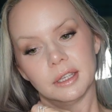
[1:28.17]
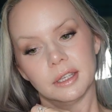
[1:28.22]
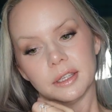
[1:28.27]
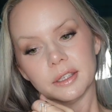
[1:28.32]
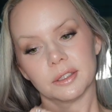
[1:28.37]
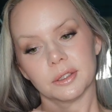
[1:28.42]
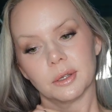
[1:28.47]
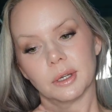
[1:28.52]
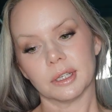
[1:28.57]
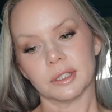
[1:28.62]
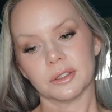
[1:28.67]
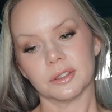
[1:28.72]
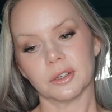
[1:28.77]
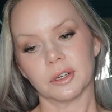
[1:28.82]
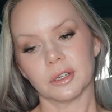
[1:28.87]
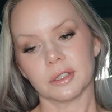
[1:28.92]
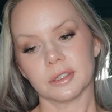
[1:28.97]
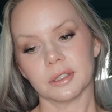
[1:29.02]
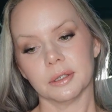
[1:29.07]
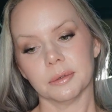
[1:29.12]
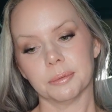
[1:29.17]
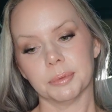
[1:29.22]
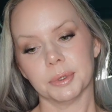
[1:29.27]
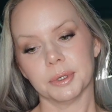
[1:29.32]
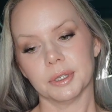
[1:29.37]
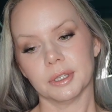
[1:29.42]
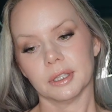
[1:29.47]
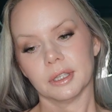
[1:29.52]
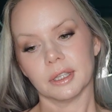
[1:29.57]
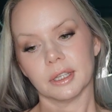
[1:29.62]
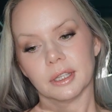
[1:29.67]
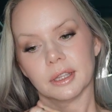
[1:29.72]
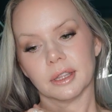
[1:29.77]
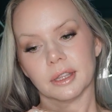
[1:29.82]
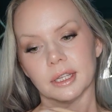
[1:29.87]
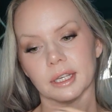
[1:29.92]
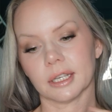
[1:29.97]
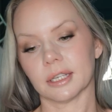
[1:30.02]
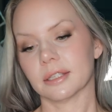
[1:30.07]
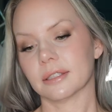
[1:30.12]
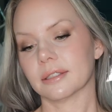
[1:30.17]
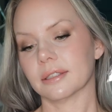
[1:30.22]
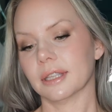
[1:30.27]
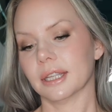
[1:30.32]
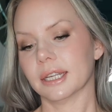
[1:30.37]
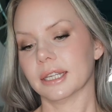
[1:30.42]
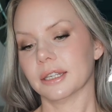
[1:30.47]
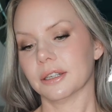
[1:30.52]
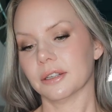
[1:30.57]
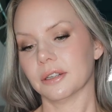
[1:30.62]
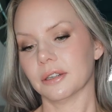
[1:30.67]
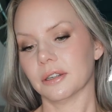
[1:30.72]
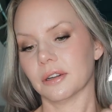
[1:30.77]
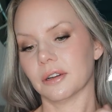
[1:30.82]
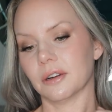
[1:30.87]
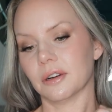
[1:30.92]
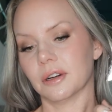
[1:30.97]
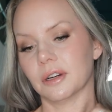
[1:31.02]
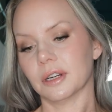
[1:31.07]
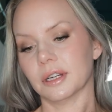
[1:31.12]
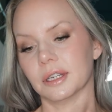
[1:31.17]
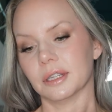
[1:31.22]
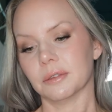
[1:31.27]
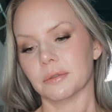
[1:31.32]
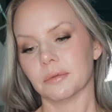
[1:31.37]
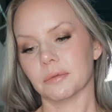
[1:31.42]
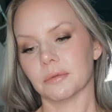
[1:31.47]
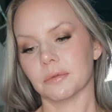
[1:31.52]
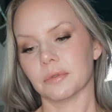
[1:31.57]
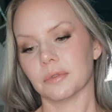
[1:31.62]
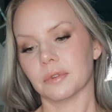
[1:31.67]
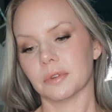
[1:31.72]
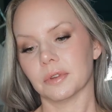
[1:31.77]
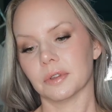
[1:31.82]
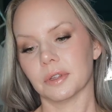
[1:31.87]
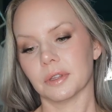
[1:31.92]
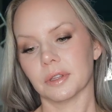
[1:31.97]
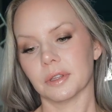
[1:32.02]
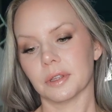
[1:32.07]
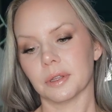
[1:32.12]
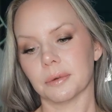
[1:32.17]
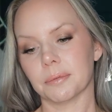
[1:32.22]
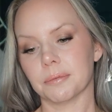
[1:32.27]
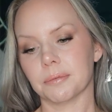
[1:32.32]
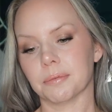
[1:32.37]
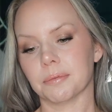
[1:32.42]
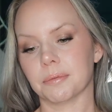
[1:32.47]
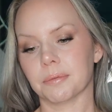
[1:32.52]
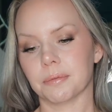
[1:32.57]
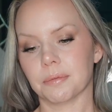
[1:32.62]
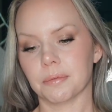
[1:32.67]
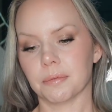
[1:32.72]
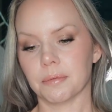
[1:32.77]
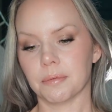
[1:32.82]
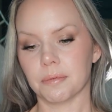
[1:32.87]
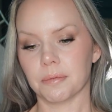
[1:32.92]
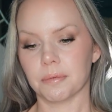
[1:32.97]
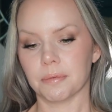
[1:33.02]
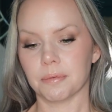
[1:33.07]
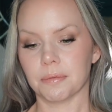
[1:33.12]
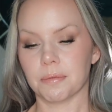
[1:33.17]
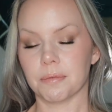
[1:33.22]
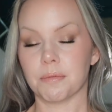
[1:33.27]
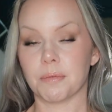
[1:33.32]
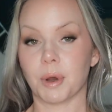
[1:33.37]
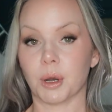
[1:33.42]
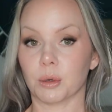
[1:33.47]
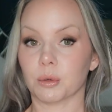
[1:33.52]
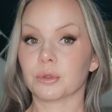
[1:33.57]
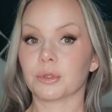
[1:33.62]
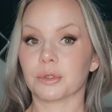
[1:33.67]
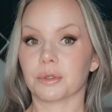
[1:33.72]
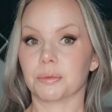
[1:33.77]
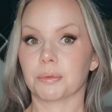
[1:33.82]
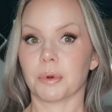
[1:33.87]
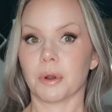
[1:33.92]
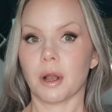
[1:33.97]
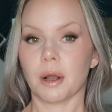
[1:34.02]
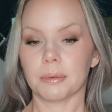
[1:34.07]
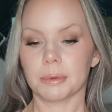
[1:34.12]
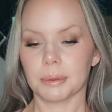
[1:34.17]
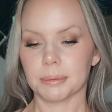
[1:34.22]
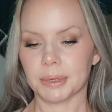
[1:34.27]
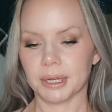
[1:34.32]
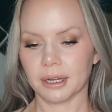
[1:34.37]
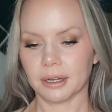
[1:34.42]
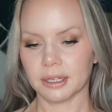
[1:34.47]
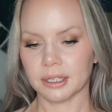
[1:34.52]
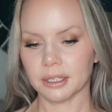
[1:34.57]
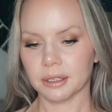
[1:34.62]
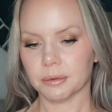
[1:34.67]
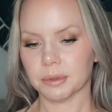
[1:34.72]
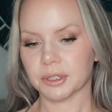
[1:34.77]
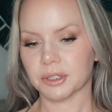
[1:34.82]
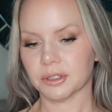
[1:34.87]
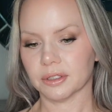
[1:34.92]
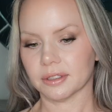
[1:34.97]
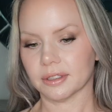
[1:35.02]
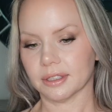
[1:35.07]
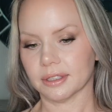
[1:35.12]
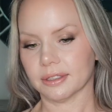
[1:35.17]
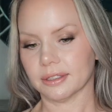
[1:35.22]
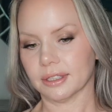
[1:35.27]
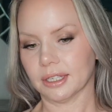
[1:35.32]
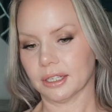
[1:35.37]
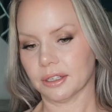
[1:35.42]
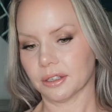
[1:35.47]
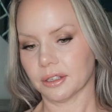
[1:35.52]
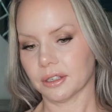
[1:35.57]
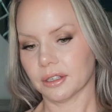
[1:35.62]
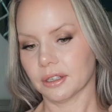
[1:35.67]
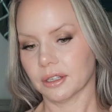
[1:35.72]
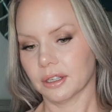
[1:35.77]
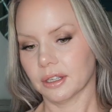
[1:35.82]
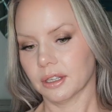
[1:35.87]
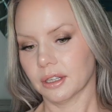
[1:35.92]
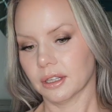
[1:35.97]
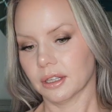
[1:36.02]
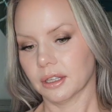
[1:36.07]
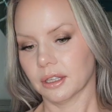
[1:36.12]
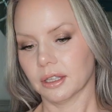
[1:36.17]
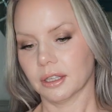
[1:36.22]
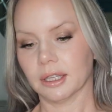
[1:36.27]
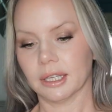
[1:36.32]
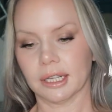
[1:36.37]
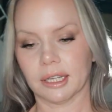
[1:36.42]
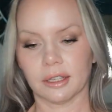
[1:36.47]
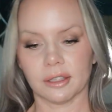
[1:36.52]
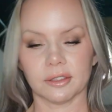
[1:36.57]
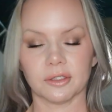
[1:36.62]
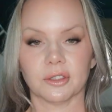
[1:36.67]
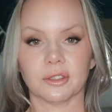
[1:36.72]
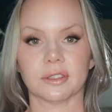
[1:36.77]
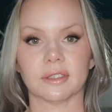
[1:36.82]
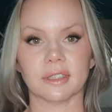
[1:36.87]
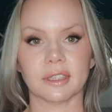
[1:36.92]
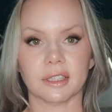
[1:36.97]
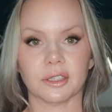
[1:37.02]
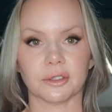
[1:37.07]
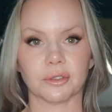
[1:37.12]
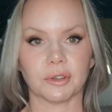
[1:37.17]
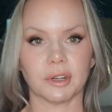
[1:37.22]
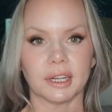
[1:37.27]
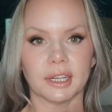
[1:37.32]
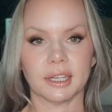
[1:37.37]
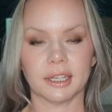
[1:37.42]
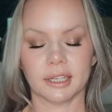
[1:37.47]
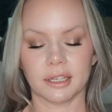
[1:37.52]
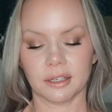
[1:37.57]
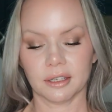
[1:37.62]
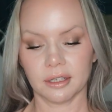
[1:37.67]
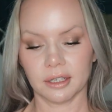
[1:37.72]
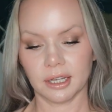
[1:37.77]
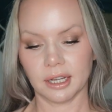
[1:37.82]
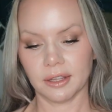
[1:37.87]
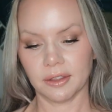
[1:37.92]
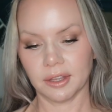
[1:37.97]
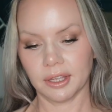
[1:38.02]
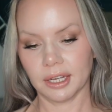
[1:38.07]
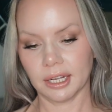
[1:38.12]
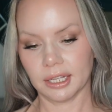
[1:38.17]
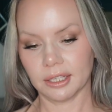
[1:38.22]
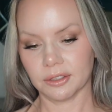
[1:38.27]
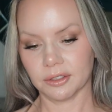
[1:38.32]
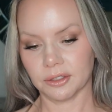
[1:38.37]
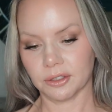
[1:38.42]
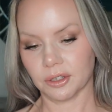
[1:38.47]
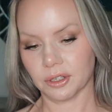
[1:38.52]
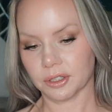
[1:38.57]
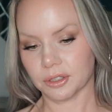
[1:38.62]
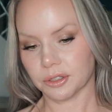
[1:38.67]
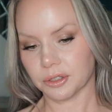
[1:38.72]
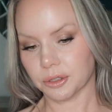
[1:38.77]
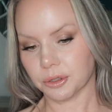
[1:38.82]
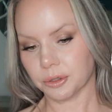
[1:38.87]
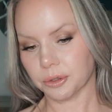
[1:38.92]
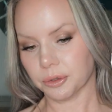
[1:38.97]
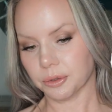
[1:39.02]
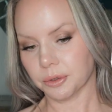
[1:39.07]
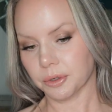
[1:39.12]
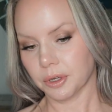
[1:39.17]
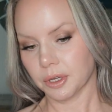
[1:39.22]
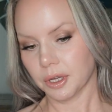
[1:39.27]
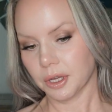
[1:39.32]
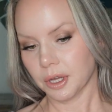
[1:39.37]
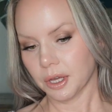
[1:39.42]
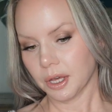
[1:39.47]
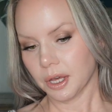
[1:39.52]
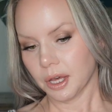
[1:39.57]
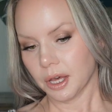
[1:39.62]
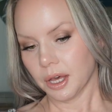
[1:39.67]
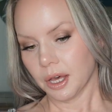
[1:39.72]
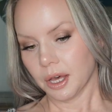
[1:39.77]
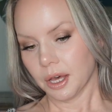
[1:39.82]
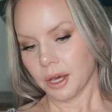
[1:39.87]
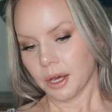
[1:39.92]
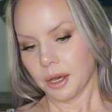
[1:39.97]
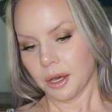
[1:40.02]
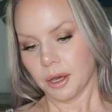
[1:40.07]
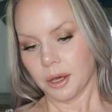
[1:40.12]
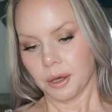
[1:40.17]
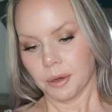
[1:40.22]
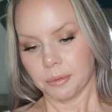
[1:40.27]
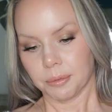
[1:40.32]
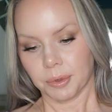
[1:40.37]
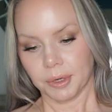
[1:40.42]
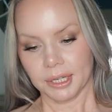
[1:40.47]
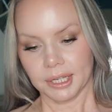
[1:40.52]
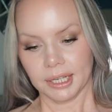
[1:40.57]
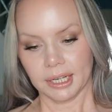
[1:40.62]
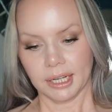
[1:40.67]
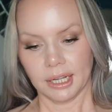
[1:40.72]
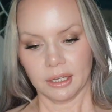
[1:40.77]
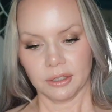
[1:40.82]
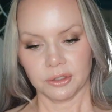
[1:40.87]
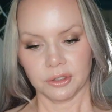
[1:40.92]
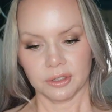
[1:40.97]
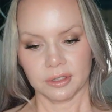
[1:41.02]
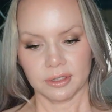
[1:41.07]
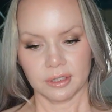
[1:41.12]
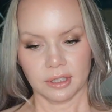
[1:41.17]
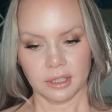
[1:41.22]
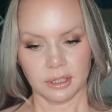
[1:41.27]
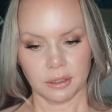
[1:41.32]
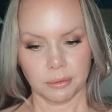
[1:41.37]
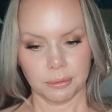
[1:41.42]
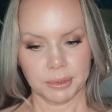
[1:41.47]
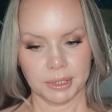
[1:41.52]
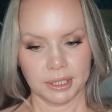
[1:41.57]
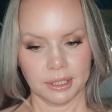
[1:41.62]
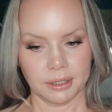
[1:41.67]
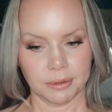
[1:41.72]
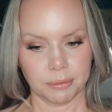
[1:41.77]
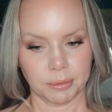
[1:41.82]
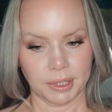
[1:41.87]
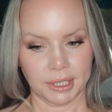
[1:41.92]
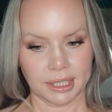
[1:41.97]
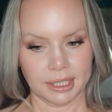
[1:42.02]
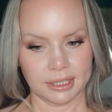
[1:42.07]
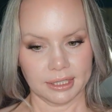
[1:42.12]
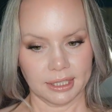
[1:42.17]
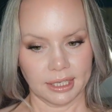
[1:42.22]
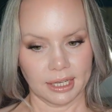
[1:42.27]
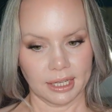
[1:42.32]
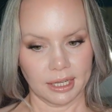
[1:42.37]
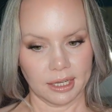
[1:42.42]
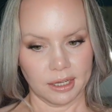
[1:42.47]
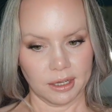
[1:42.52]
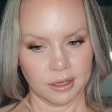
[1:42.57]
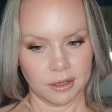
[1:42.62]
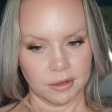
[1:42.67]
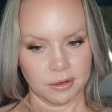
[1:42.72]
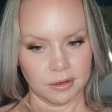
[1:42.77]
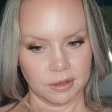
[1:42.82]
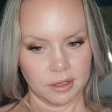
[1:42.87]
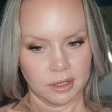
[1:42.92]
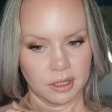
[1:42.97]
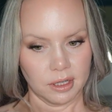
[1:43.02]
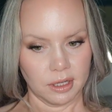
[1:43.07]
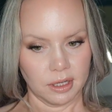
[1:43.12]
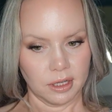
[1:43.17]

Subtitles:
So I start to put the thickest layer on the most problem area, which is the center, like just this right here. And then I start to bring it out just a little bit, bring it down.